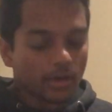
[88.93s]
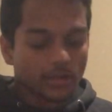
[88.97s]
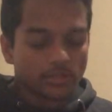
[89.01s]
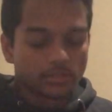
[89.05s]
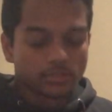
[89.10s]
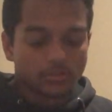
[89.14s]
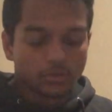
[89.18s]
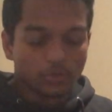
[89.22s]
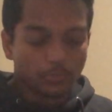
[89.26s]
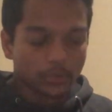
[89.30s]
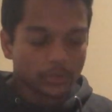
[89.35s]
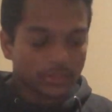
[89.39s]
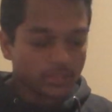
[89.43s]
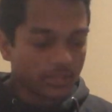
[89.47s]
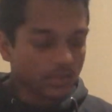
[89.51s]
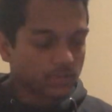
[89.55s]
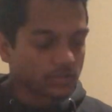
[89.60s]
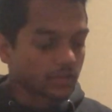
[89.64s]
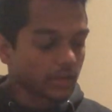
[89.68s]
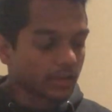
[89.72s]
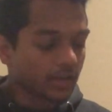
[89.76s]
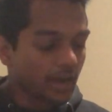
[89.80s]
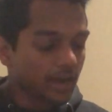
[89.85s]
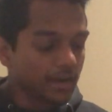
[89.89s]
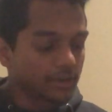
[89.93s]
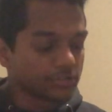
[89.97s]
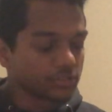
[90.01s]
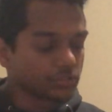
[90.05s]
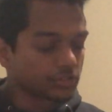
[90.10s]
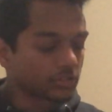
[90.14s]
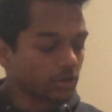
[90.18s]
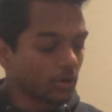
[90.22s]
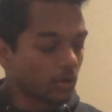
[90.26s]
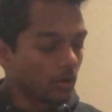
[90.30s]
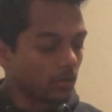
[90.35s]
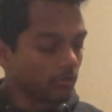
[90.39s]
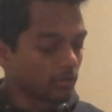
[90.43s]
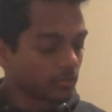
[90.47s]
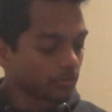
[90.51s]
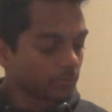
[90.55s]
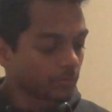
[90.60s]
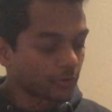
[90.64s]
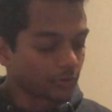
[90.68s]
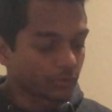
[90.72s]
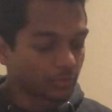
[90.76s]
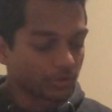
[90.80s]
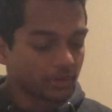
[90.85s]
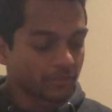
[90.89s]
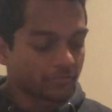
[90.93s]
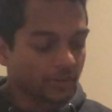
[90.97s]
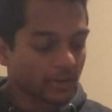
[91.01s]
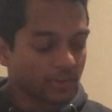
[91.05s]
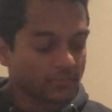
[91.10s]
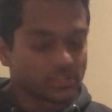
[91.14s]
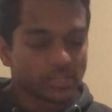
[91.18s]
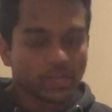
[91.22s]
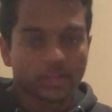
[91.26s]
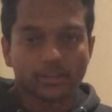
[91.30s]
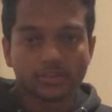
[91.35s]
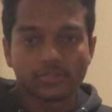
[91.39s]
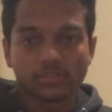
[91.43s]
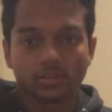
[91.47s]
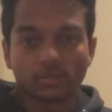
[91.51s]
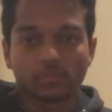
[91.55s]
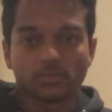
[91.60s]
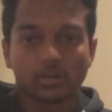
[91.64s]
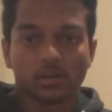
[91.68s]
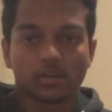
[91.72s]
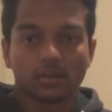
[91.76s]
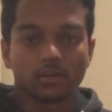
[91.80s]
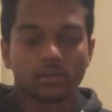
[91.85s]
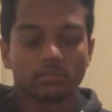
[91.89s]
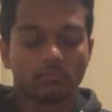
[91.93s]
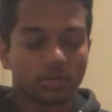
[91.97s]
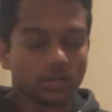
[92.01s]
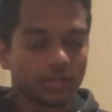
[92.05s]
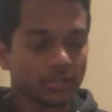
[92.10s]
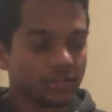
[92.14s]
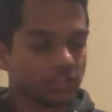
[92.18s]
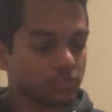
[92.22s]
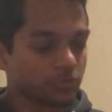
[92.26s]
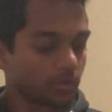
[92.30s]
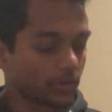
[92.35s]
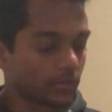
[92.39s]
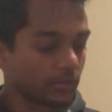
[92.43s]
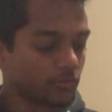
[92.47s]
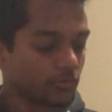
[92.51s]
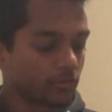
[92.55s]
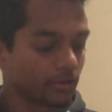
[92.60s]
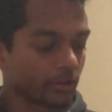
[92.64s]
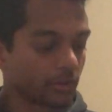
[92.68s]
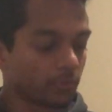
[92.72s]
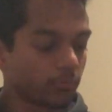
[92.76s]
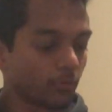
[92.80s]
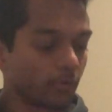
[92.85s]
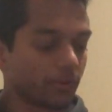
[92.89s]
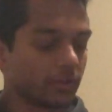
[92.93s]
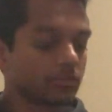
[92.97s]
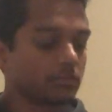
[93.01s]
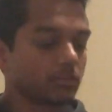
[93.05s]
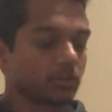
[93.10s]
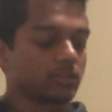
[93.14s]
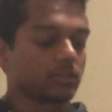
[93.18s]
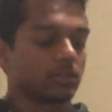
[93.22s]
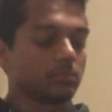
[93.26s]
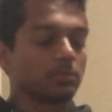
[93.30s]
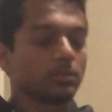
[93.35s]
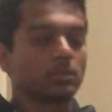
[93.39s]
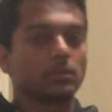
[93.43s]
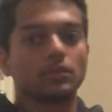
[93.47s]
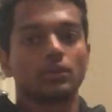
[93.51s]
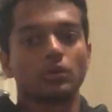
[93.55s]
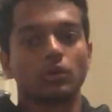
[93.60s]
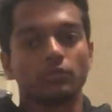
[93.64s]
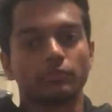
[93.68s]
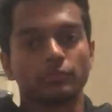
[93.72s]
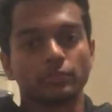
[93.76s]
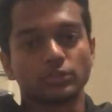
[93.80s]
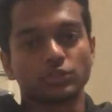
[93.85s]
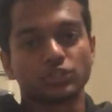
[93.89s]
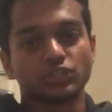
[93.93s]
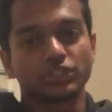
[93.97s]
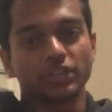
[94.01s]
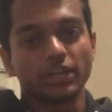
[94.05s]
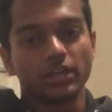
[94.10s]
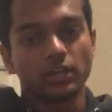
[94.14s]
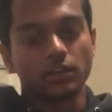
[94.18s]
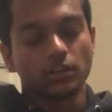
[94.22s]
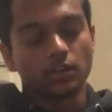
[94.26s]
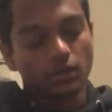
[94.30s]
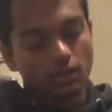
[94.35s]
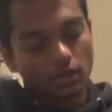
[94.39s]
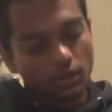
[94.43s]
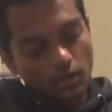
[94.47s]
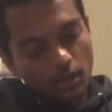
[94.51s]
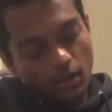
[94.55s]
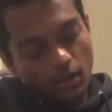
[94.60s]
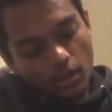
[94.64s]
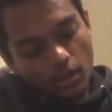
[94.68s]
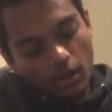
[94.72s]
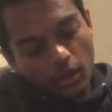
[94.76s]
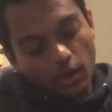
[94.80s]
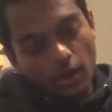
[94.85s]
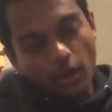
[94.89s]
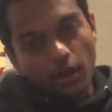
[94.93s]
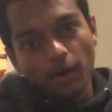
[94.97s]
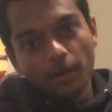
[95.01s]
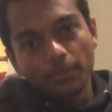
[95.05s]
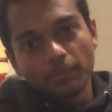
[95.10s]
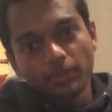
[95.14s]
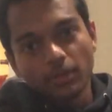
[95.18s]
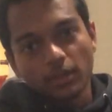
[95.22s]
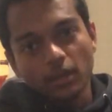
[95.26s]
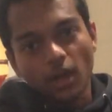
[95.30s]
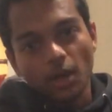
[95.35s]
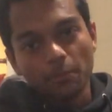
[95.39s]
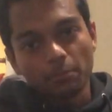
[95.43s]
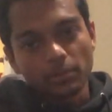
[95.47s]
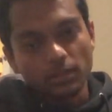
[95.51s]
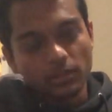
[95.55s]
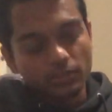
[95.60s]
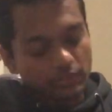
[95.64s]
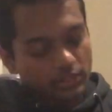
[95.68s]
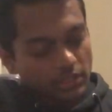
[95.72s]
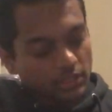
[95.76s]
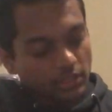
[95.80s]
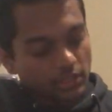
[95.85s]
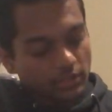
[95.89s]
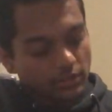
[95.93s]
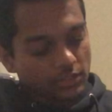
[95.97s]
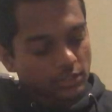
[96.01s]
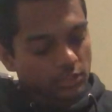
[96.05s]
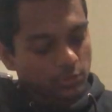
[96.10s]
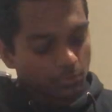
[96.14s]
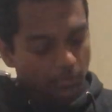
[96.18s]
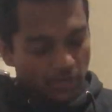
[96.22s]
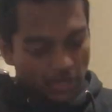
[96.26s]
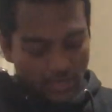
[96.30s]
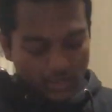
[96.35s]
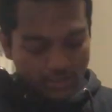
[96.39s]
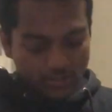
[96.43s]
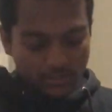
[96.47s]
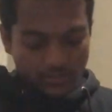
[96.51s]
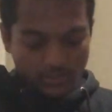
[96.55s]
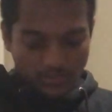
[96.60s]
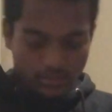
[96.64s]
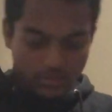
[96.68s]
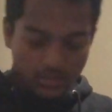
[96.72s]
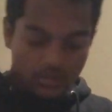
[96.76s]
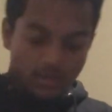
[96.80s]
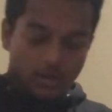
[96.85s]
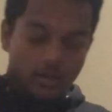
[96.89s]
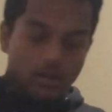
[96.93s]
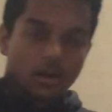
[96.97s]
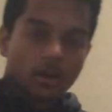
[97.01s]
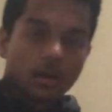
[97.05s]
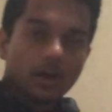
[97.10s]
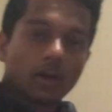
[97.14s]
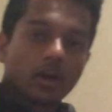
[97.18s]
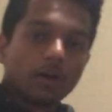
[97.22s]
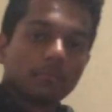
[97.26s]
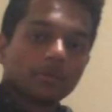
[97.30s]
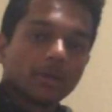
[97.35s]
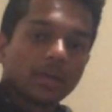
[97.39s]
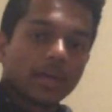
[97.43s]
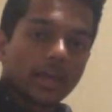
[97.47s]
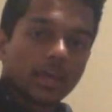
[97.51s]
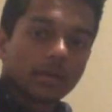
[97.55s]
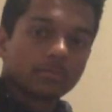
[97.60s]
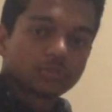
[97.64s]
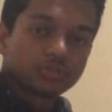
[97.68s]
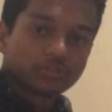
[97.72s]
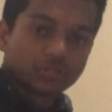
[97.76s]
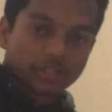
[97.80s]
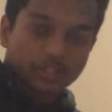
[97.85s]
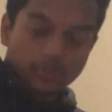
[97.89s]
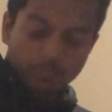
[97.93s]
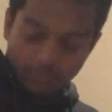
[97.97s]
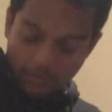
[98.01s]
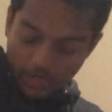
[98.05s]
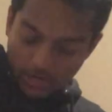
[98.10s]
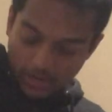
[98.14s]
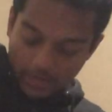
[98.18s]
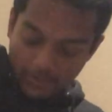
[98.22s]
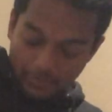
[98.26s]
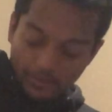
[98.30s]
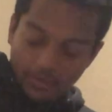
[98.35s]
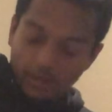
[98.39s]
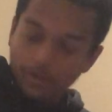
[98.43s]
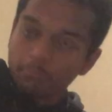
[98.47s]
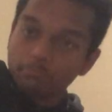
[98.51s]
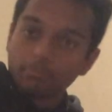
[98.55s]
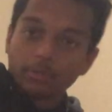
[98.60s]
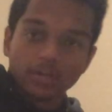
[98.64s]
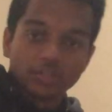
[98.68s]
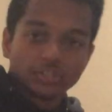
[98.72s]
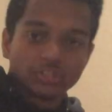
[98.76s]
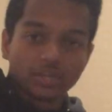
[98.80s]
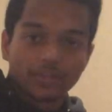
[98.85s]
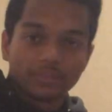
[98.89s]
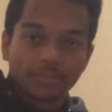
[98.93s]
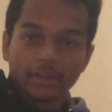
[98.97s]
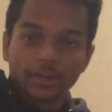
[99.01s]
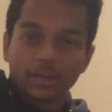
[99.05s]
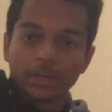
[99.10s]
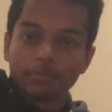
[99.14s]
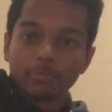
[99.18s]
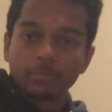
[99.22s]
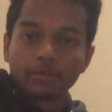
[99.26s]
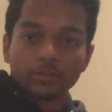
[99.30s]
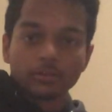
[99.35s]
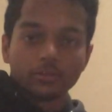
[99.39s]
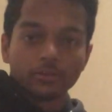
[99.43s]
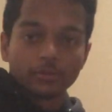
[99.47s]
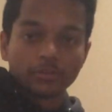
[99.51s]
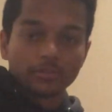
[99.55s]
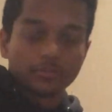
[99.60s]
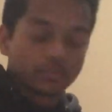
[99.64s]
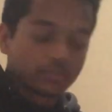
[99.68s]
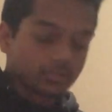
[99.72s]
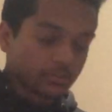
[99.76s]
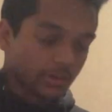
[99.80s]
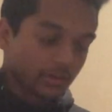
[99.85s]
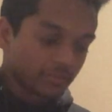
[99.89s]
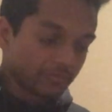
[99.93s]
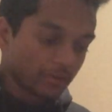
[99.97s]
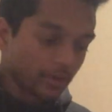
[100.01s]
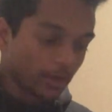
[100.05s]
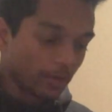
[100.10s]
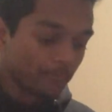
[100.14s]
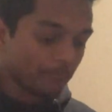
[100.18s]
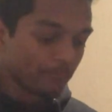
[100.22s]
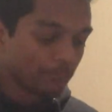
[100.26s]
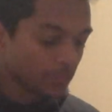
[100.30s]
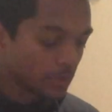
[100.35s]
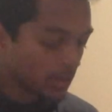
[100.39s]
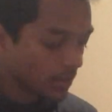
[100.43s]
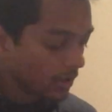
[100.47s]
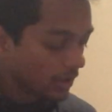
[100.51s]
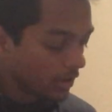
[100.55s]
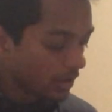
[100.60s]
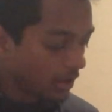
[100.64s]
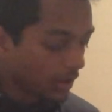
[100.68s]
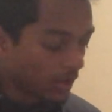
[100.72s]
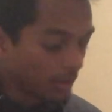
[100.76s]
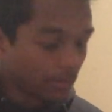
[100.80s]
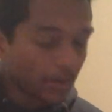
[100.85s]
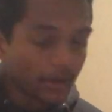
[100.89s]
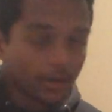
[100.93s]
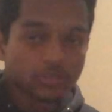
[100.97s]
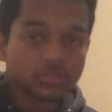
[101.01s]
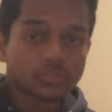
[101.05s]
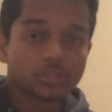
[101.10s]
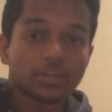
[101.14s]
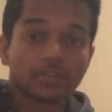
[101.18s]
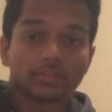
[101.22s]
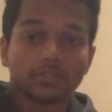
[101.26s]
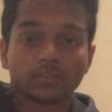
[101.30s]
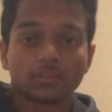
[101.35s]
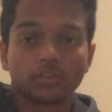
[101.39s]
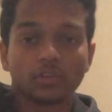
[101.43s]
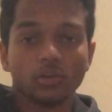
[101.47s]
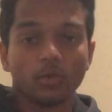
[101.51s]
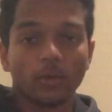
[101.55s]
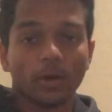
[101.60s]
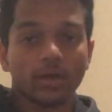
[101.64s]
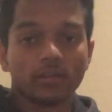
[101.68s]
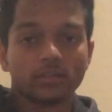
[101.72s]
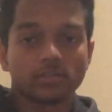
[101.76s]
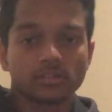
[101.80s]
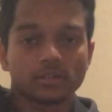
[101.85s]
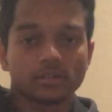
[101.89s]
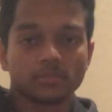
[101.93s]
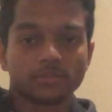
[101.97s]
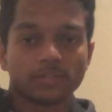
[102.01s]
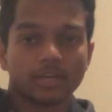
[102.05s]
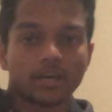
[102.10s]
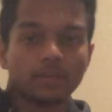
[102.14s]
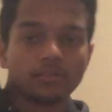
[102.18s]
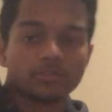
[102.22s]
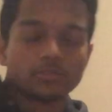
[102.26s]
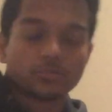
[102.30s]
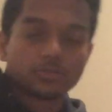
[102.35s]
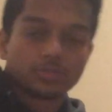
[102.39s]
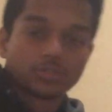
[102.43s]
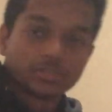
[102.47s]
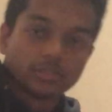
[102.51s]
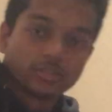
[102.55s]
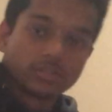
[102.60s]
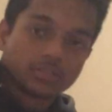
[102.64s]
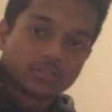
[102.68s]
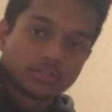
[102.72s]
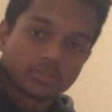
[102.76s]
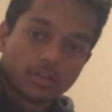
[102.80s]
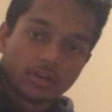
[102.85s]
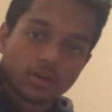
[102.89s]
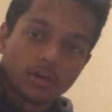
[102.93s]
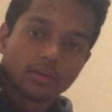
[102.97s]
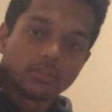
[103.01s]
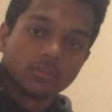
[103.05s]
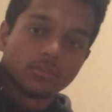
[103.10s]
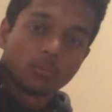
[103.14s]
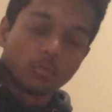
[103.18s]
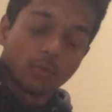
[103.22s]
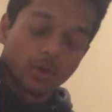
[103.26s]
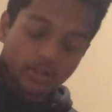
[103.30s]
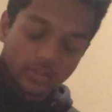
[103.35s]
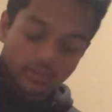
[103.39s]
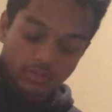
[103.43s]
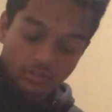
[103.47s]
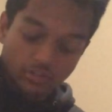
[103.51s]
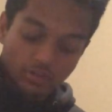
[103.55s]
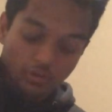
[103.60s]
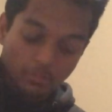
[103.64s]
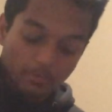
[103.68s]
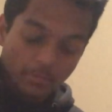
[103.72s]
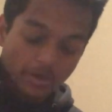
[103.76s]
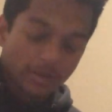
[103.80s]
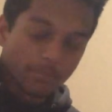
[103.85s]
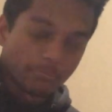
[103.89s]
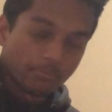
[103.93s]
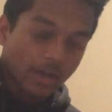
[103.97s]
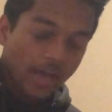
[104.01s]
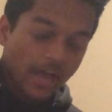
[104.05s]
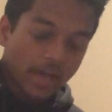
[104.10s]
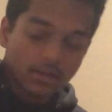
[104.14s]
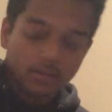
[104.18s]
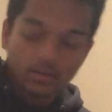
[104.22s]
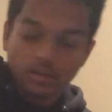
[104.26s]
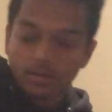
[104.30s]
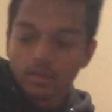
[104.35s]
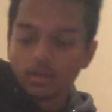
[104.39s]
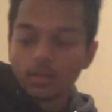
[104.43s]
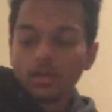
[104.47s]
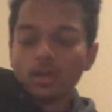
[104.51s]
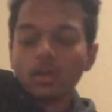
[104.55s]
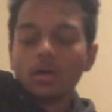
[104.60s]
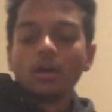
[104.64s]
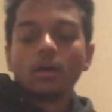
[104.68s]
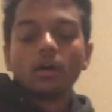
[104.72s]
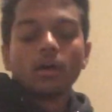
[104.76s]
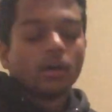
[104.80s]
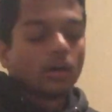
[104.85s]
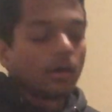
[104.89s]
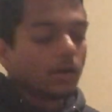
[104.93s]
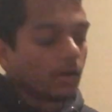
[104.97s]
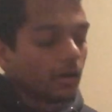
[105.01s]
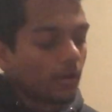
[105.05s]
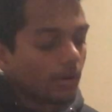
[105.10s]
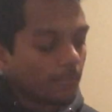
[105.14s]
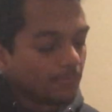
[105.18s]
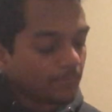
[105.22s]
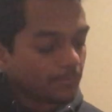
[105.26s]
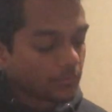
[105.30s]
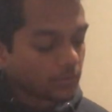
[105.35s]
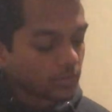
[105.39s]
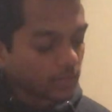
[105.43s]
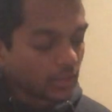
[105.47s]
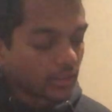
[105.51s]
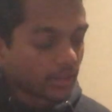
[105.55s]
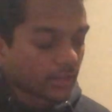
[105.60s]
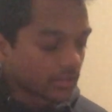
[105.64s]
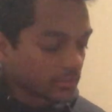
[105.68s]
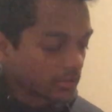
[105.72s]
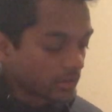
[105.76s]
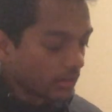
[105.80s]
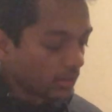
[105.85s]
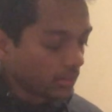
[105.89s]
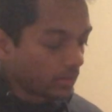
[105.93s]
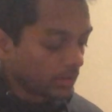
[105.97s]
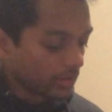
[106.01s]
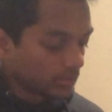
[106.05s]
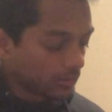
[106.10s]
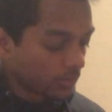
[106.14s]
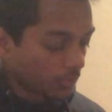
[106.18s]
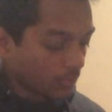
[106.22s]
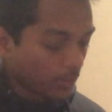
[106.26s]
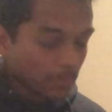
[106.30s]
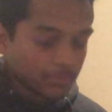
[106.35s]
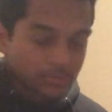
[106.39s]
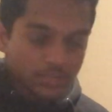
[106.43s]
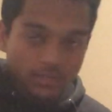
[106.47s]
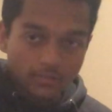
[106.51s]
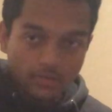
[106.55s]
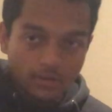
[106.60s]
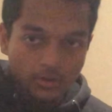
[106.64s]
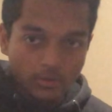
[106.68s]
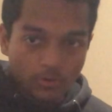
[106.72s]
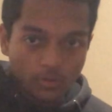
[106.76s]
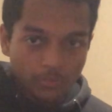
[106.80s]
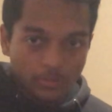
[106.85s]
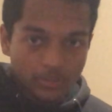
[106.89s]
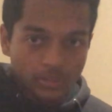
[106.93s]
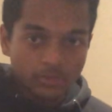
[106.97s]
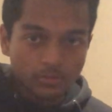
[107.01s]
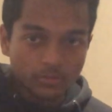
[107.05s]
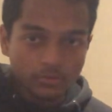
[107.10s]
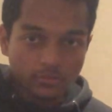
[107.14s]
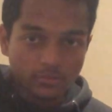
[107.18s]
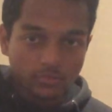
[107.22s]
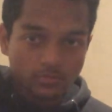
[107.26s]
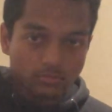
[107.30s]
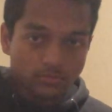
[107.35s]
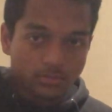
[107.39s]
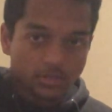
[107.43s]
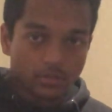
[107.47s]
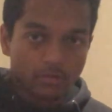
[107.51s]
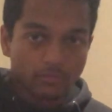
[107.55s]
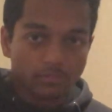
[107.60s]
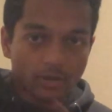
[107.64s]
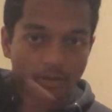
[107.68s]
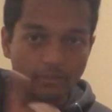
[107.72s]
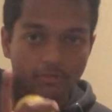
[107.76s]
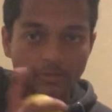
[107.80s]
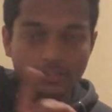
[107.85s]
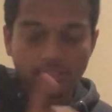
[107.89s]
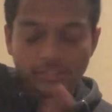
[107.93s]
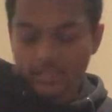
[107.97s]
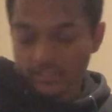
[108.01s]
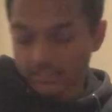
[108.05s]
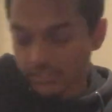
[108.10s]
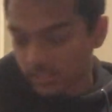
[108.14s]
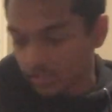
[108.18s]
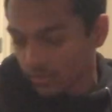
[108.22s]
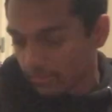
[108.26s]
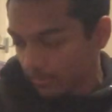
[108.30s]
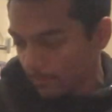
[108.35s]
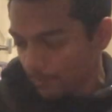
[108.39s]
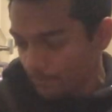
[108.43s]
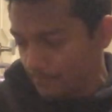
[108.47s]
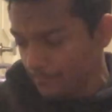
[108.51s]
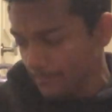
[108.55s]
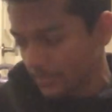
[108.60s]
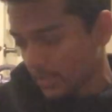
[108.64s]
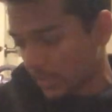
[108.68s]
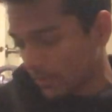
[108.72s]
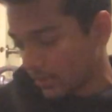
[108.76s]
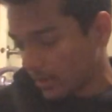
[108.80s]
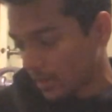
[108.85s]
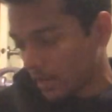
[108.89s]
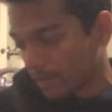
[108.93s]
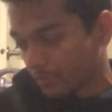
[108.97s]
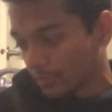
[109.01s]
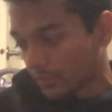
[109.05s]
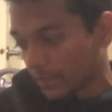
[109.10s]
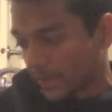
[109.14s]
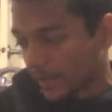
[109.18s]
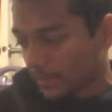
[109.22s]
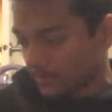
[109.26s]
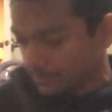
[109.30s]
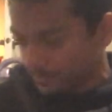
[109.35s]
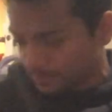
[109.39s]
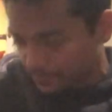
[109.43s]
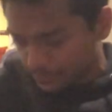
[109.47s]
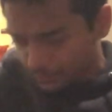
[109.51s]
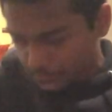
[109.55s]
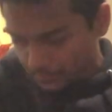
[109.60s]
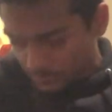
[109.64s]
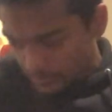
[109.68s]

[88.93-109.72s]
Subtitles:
So with this, I kind of just go over for 3 to 5 seconds over each one of the trigger points. I typically go for shin, the couple of Achilles spots, a hamstring spot, and then a bunch on the hip, including the TFL. I also get the QL sometimes, which is the one in your mid-back. So yeah, like I said, I'll link the website that I normally use to reference that stuff. And then after that,